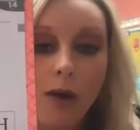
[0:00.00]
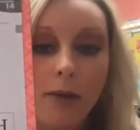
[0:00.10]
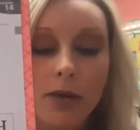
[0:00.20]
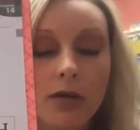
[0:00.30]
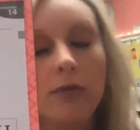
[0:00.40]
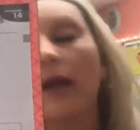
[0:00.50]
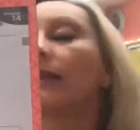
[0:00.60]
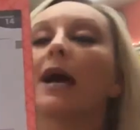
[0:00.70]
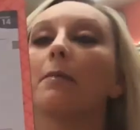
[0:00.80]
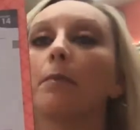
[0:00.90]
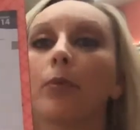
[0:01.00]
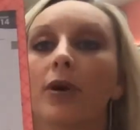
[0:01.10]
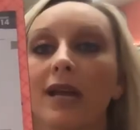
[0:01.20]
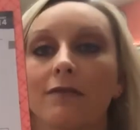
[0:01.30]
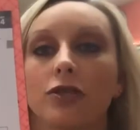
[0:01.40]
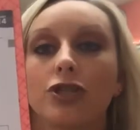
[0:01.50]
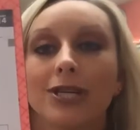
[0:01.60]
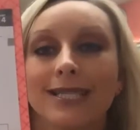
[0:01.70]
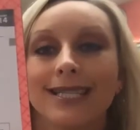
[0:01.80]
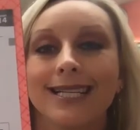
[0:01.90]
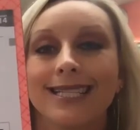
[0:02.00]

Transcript: I'm going to write that breathe just to